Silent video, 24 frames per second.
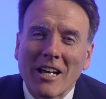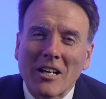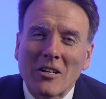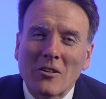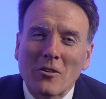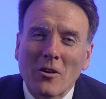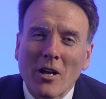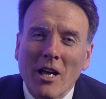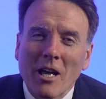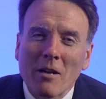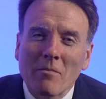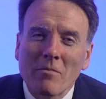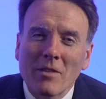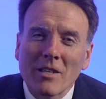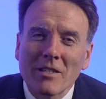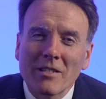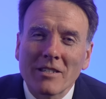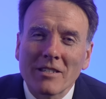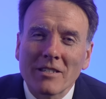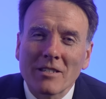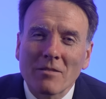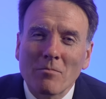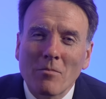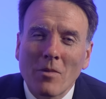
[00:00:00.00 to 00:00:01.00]
Graham. This
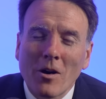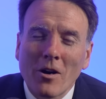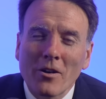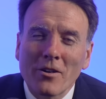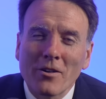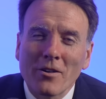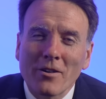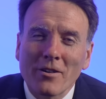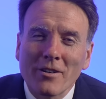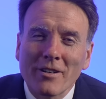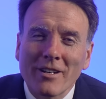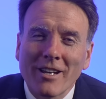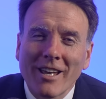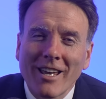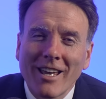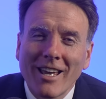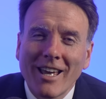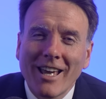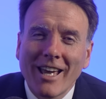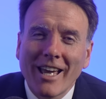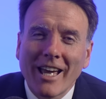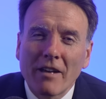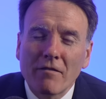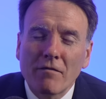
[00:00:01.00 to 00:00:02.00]
is a modern
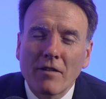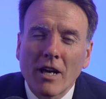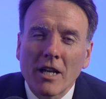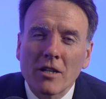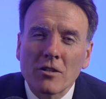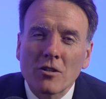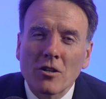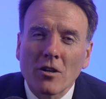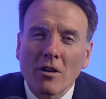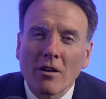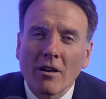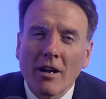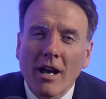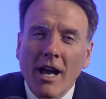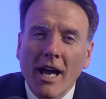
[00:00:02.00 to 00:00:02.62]
adventure.